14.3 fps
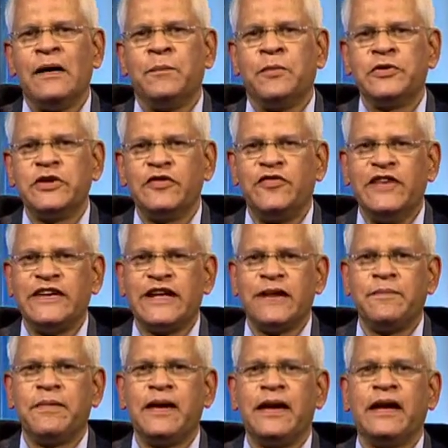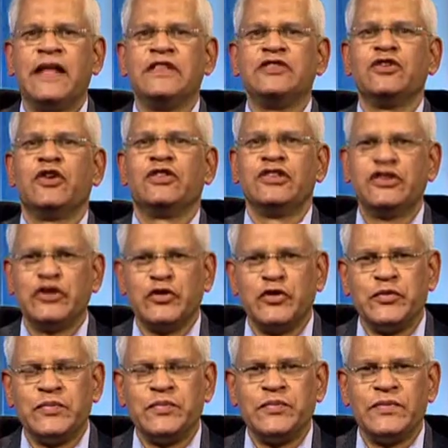put your feet up, and enjoy the show.
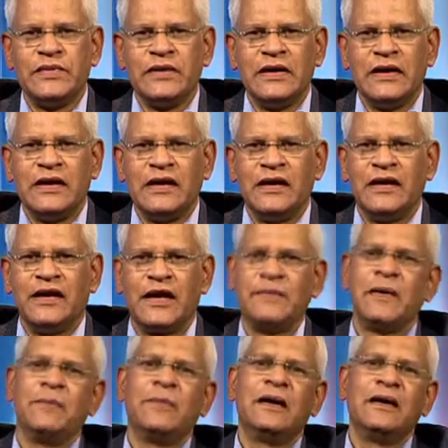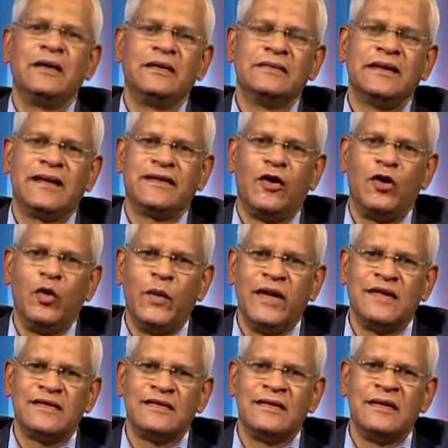Remember that as
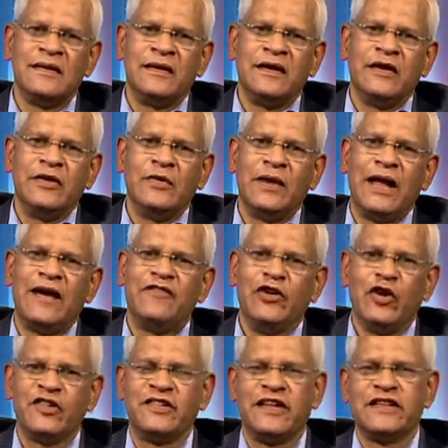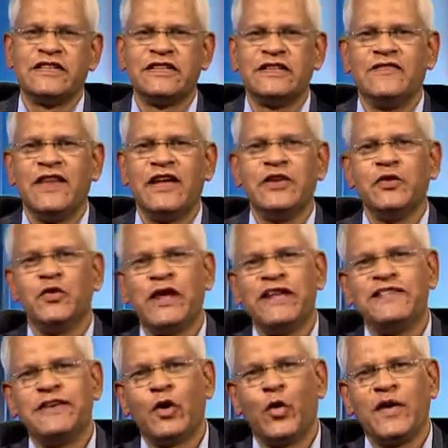always, you will have your section where you raise
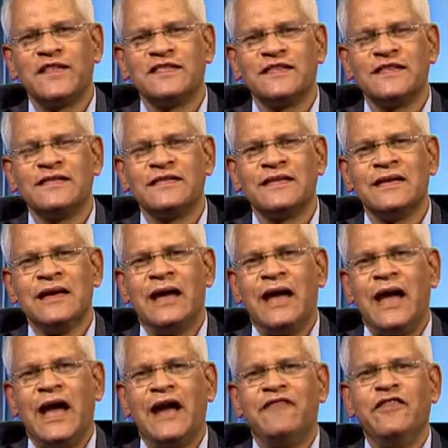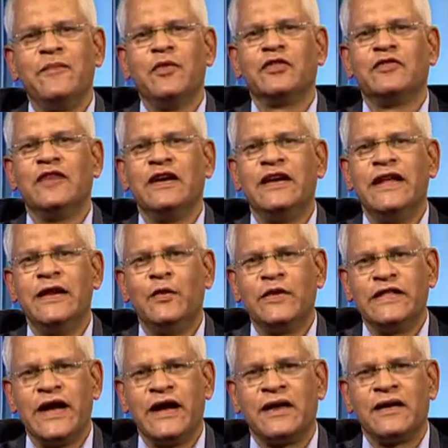your questions, and we both will deal
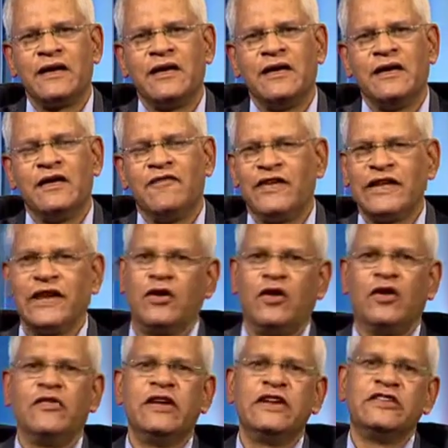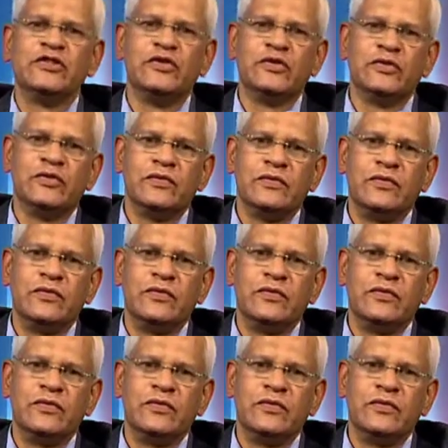with that. For that, all you need to do